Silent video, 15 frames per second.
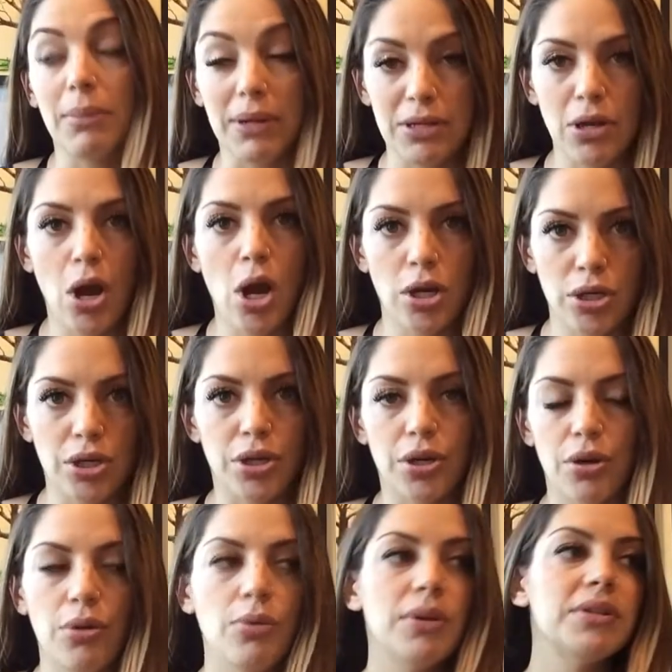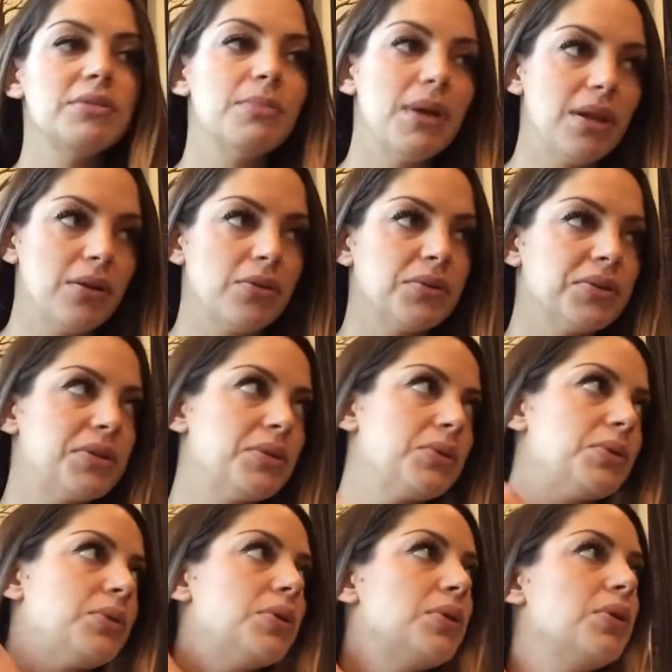My doctor, who went to medical
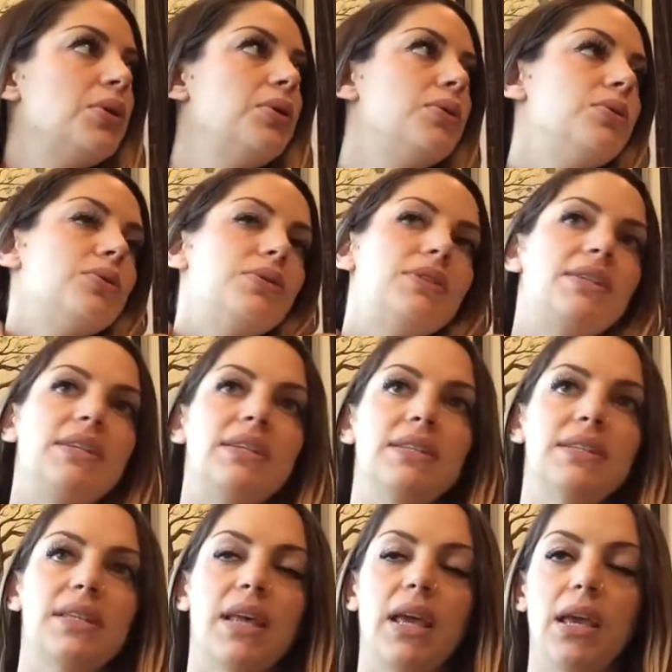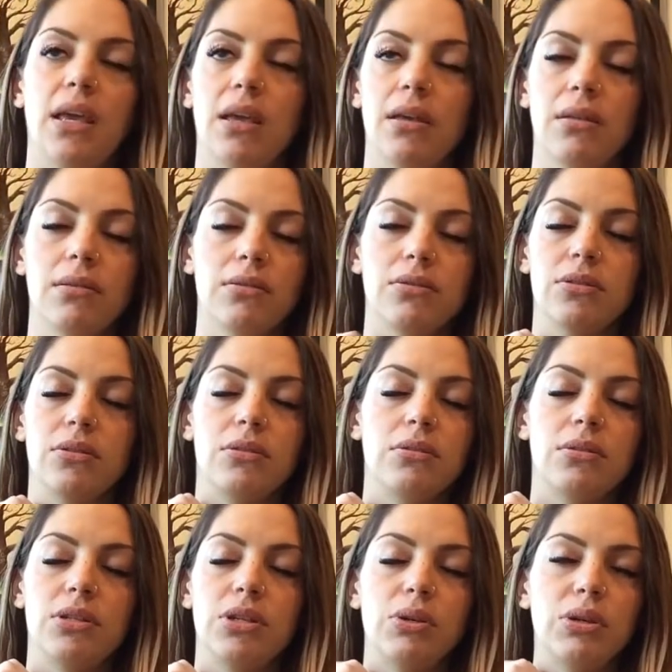school, who sees like
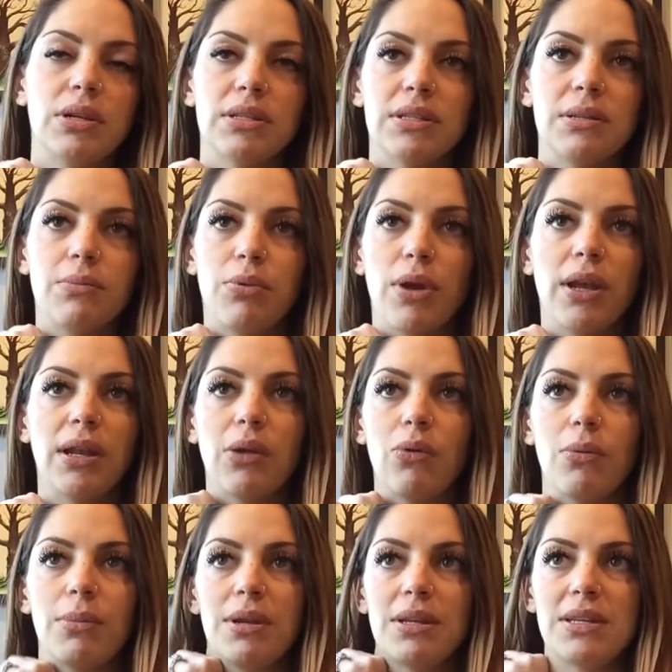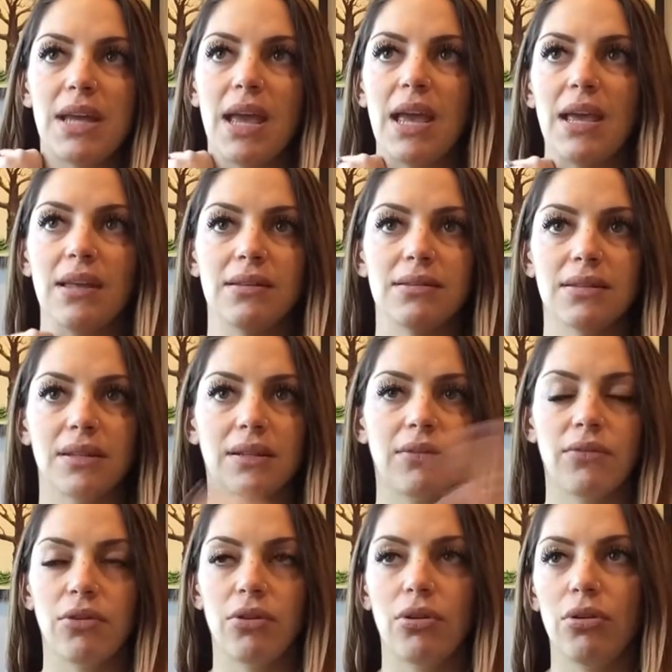24 pregnant women a day and
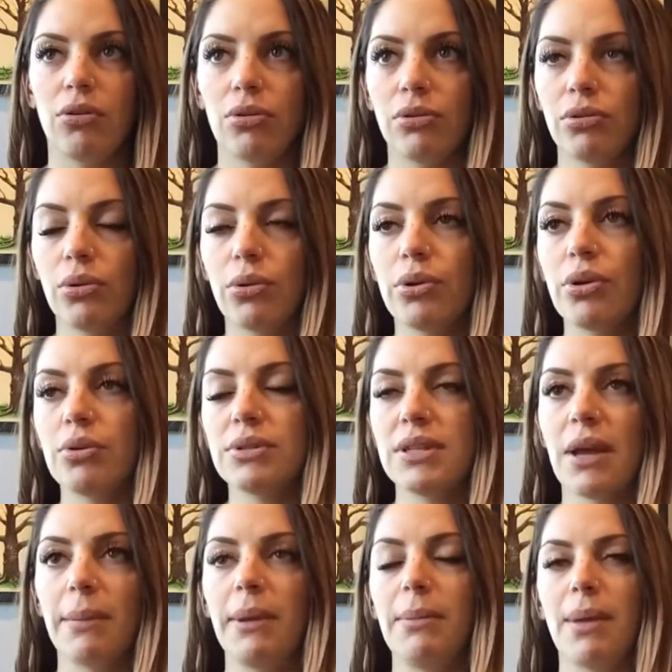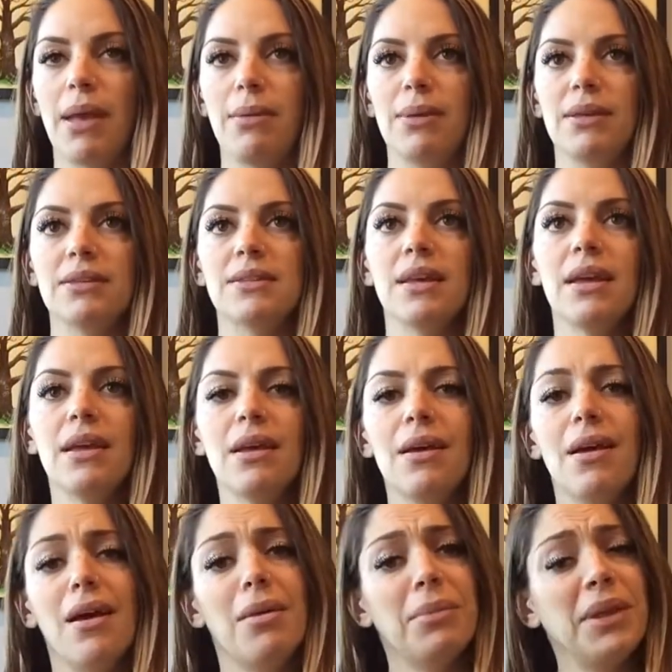delivered Lord knows how many babies.
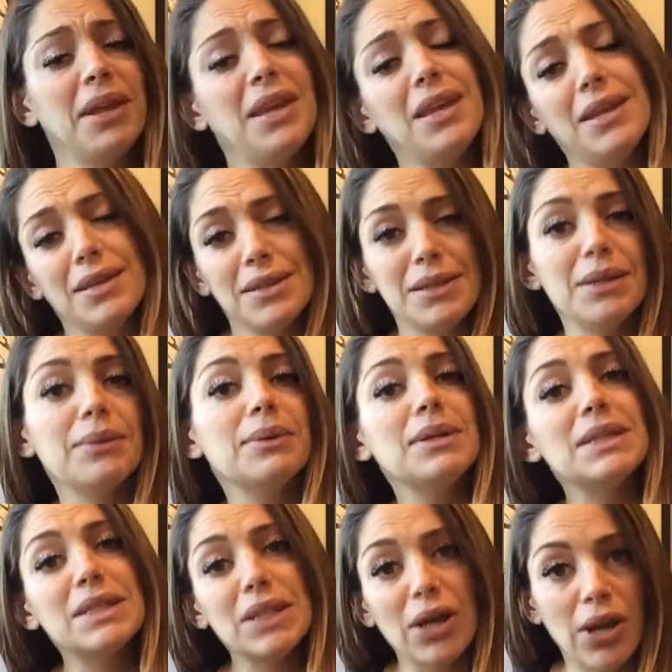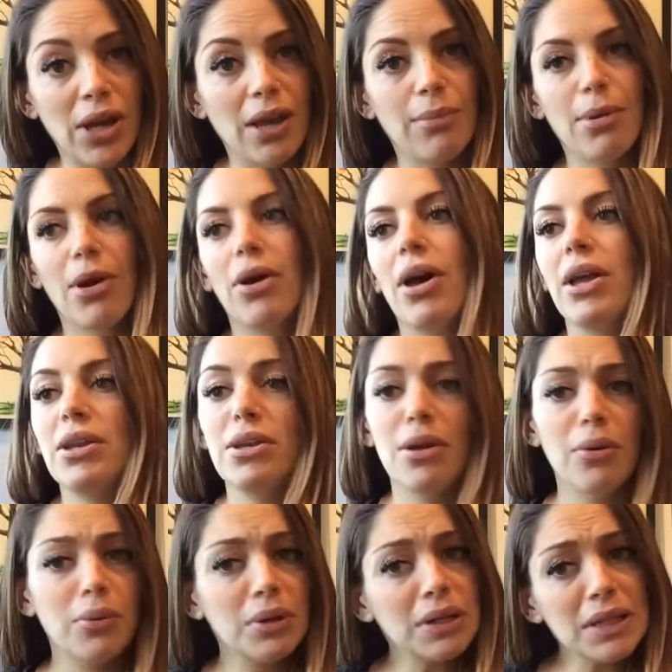I'm like, he doesn't know what he's talking about. I
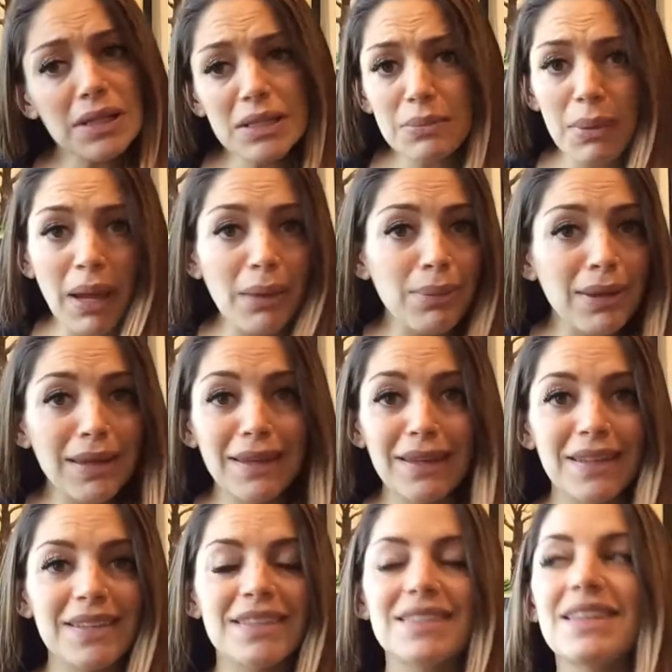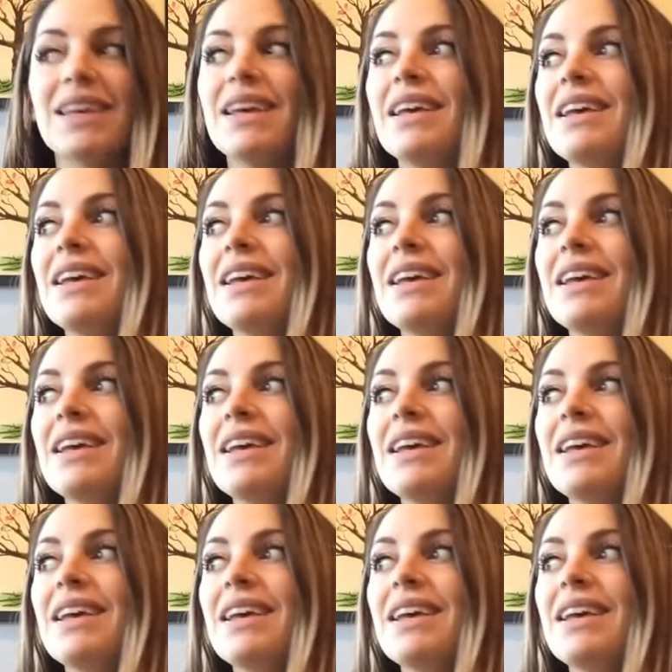know where this baby is.